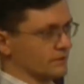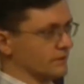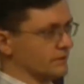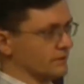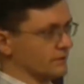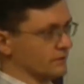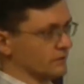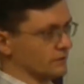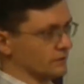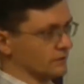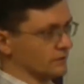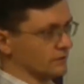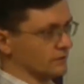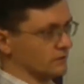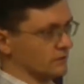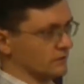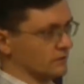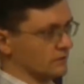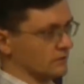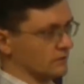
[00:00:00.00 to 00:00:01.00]
linearly
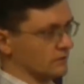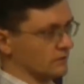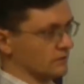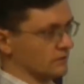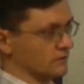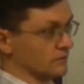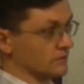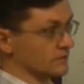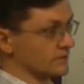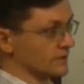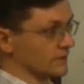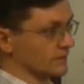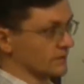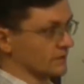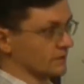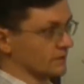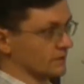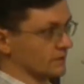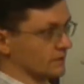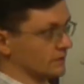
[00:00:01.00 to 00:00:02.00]
on something.